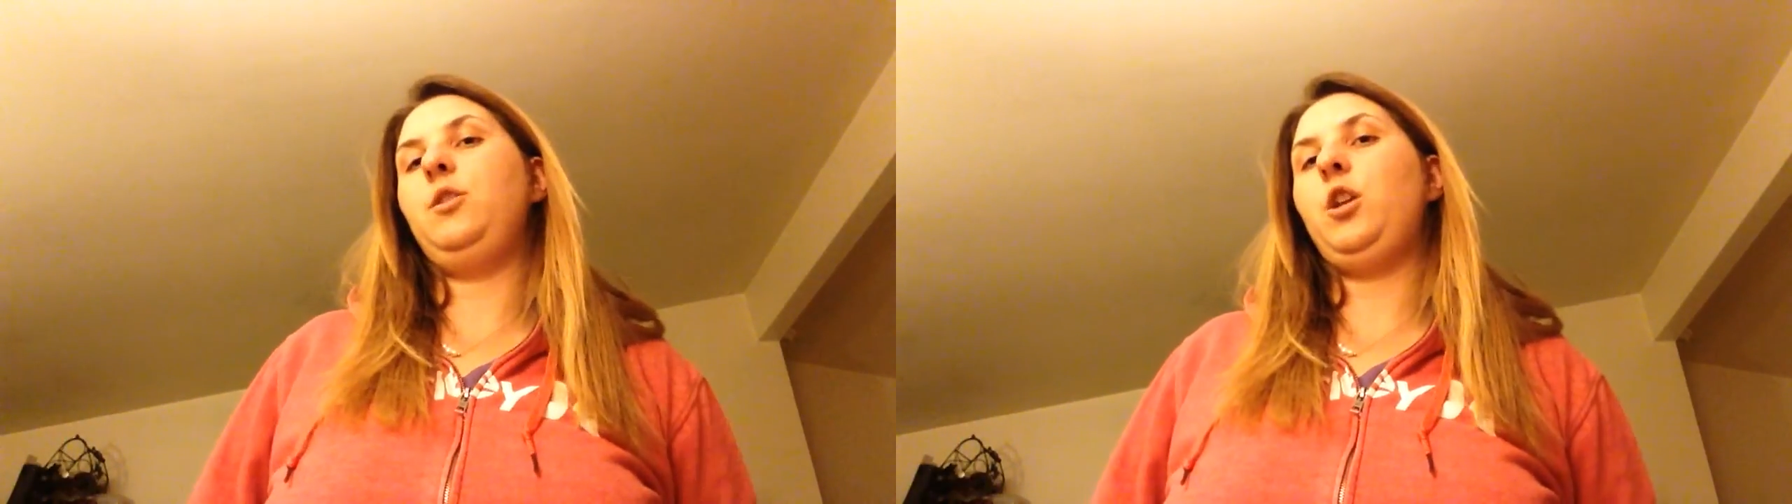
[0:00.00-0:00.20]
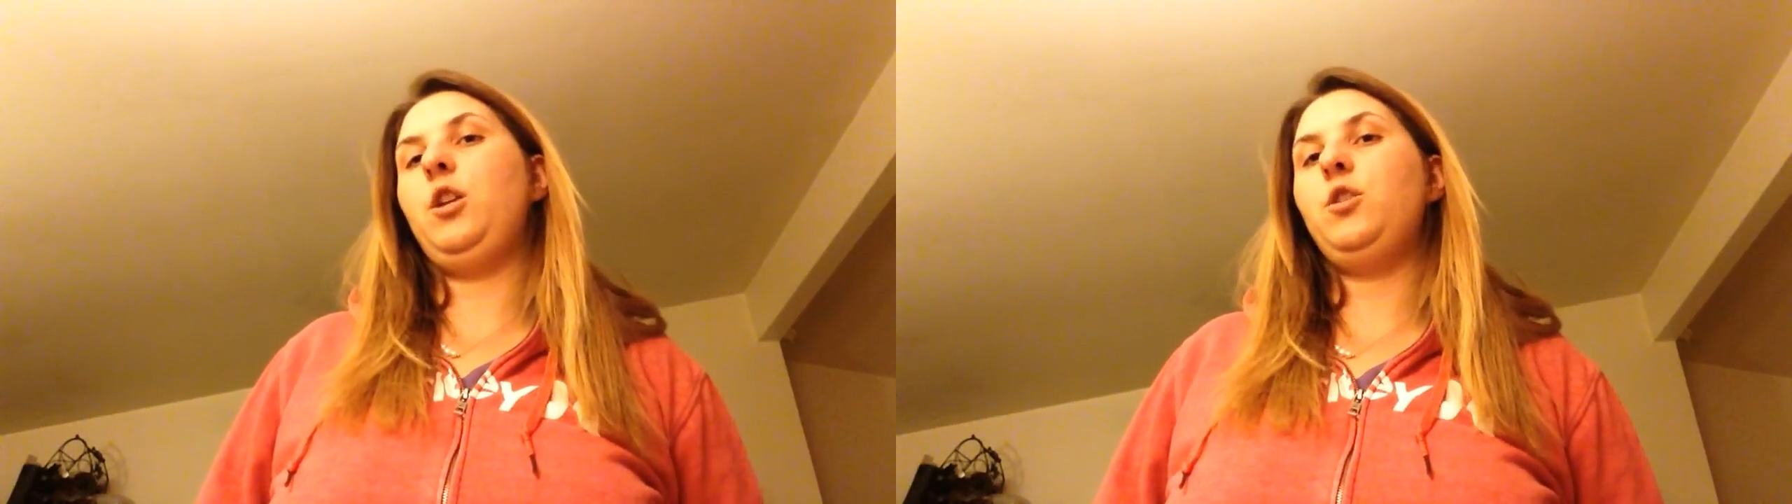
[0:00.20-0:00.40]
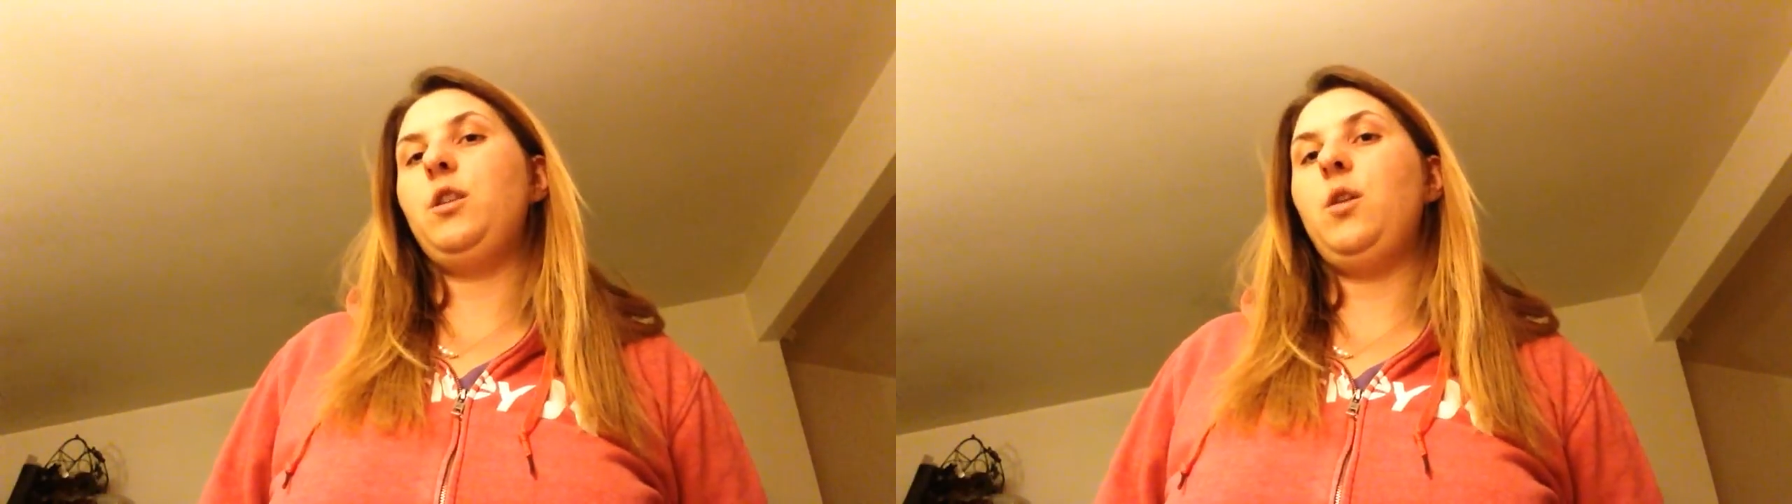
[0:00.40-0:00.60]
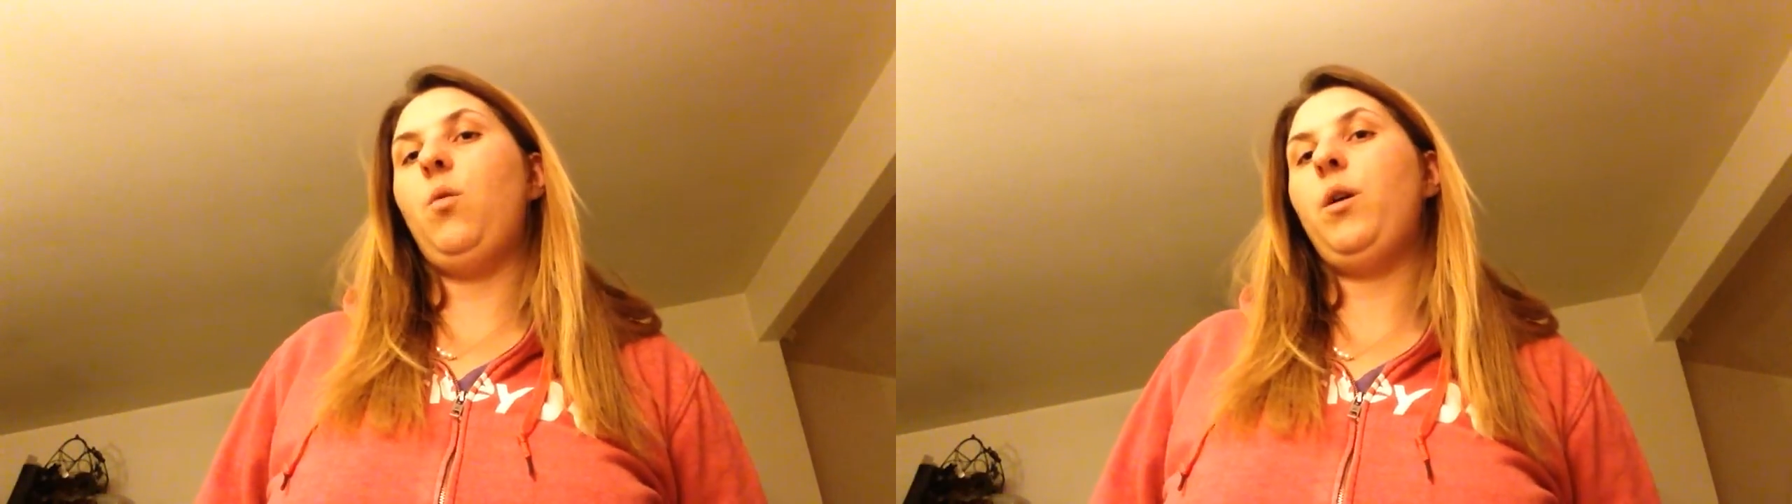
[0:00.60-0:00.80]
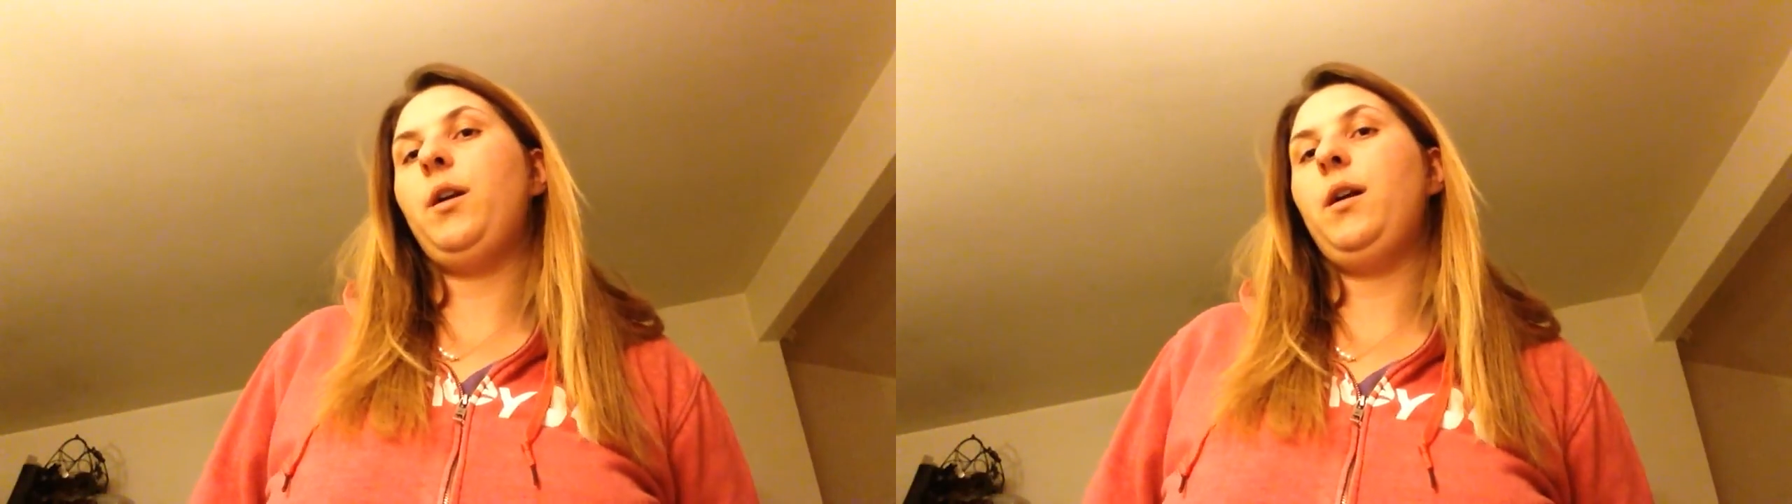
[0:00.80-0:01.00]
change the
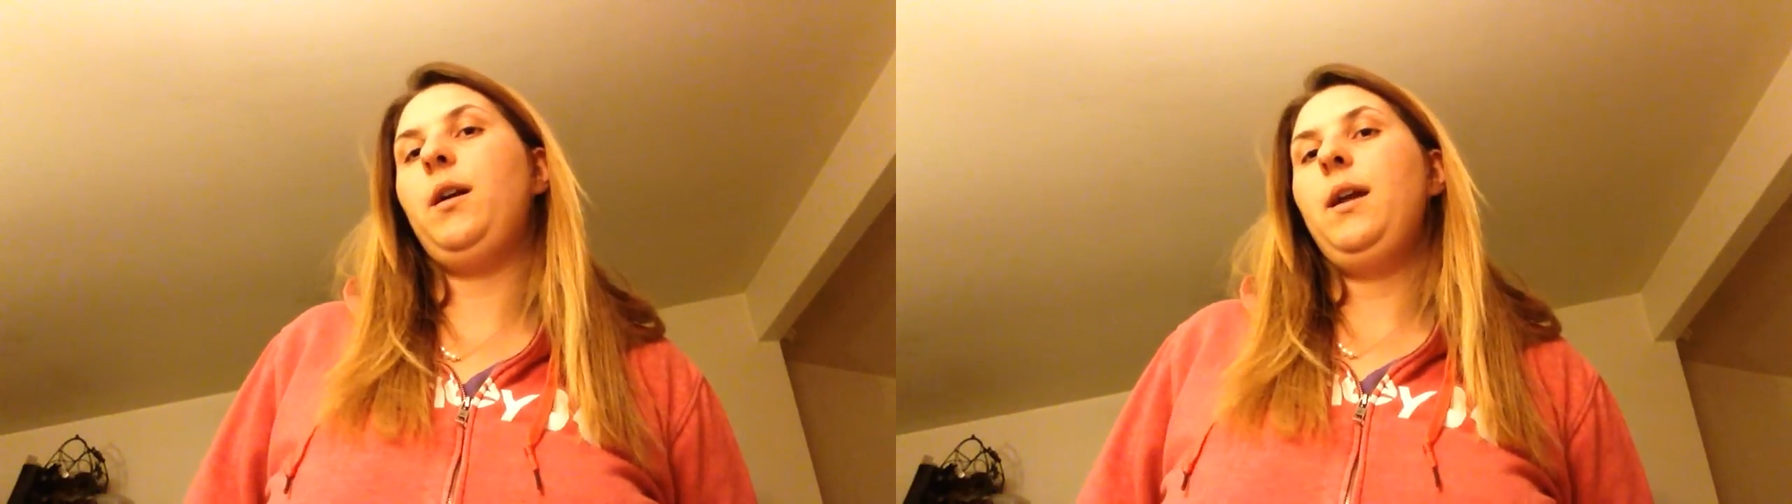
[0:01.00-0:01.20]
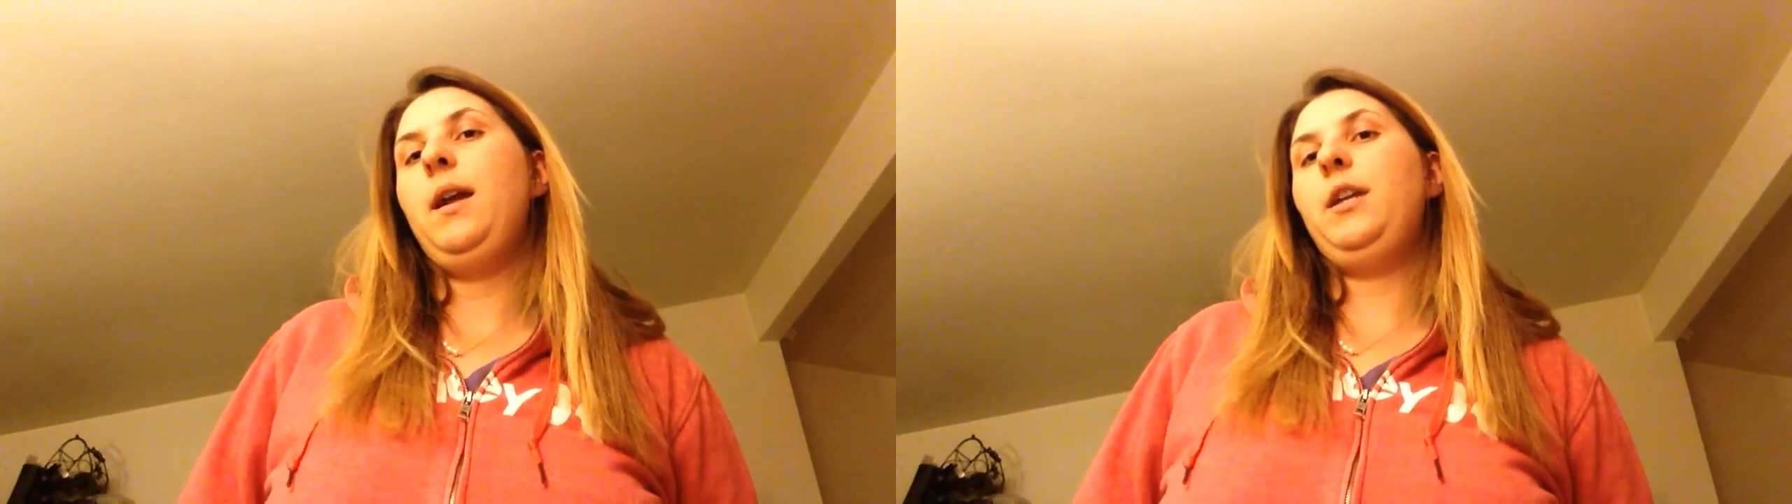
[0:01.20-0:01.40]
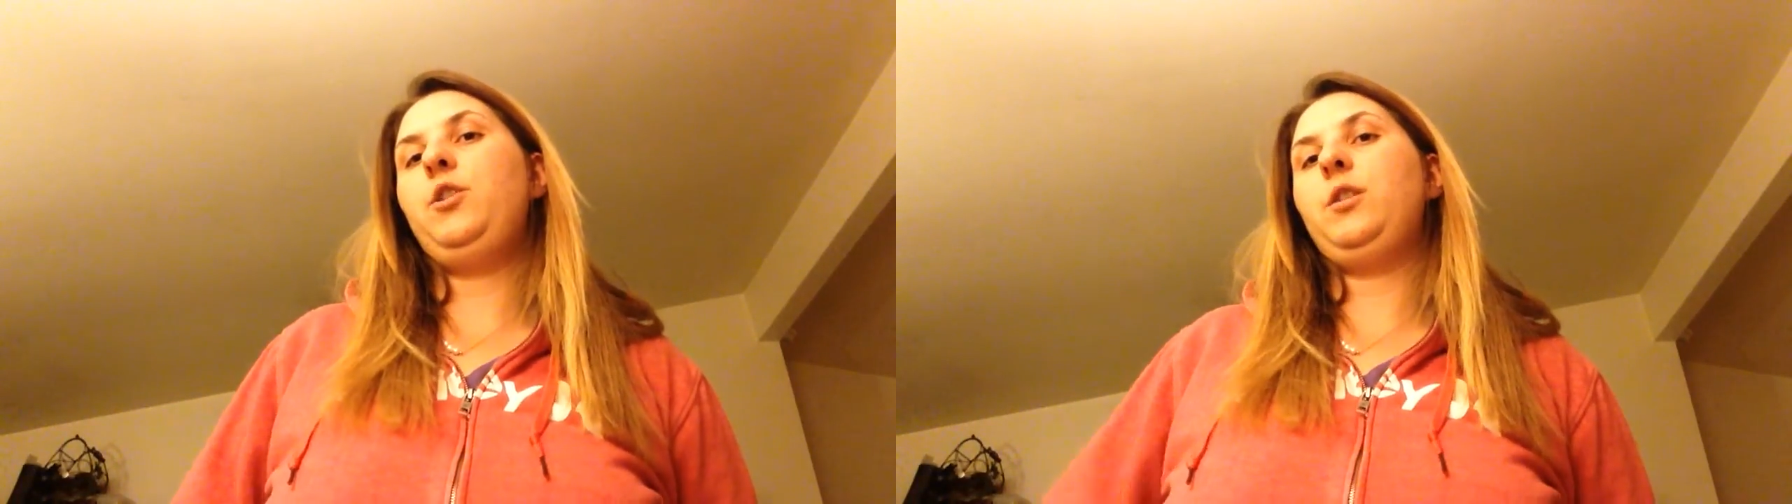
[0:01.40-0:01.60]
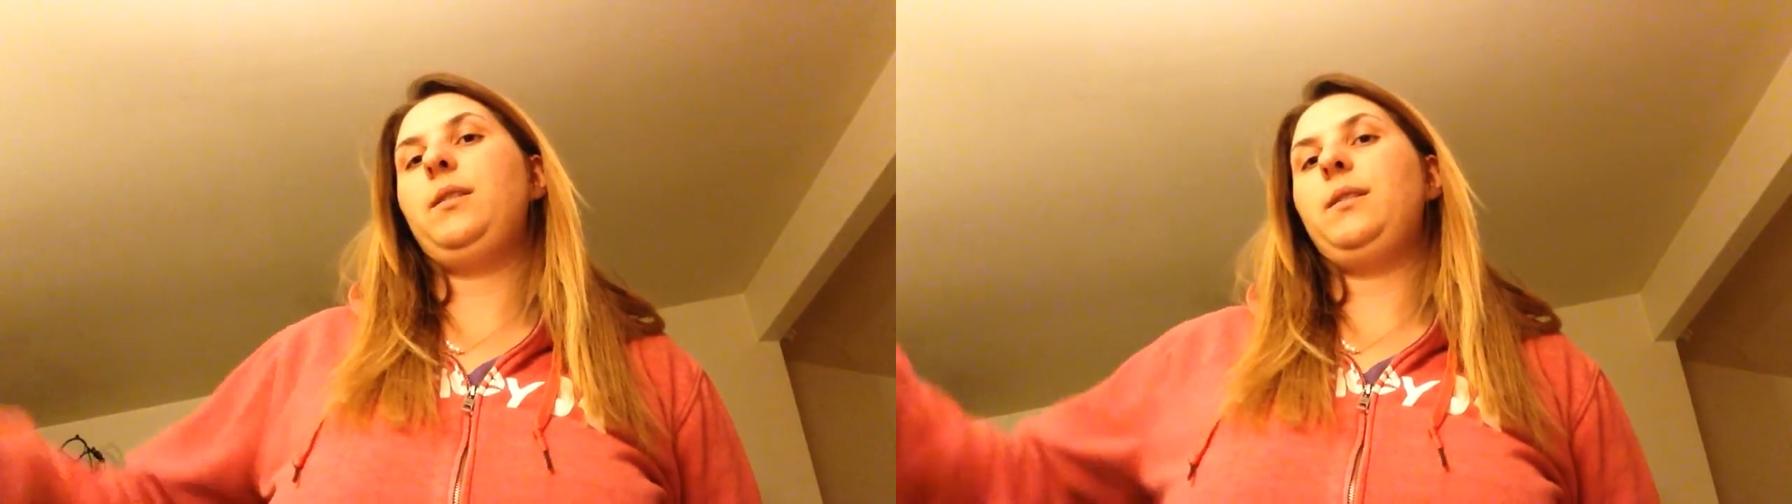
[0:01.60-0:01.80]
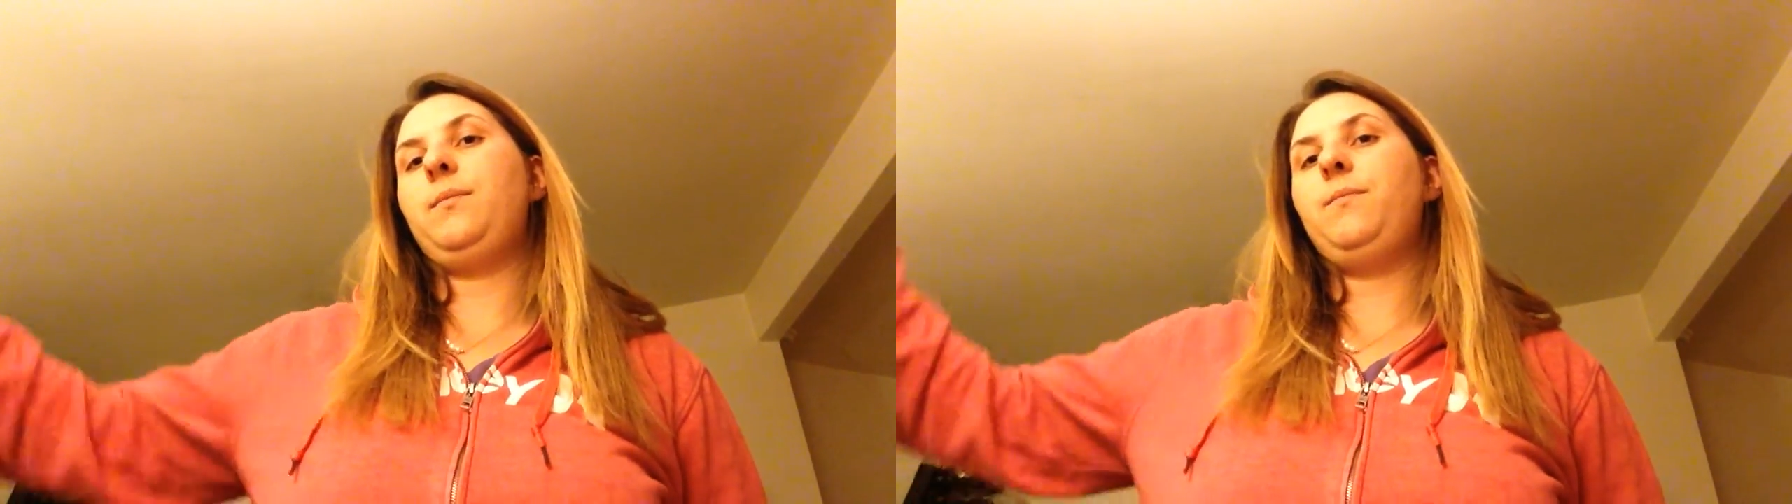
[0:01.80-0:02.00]
order. It
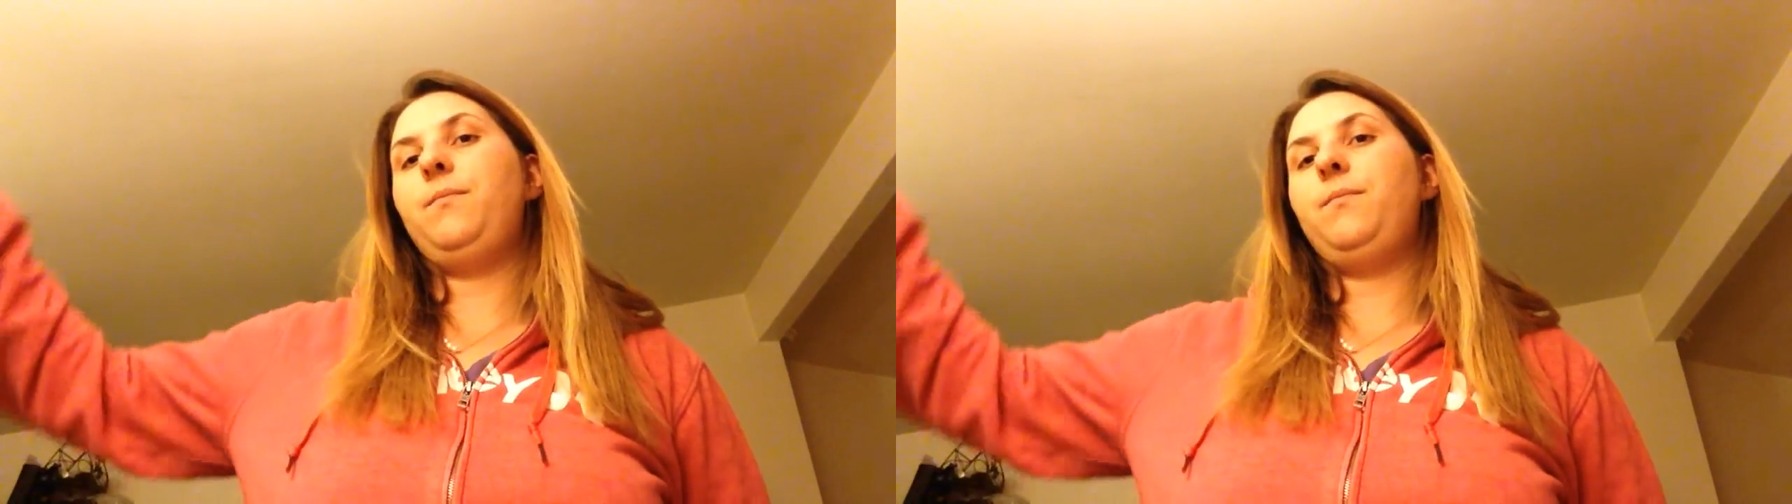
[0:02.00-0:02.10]
just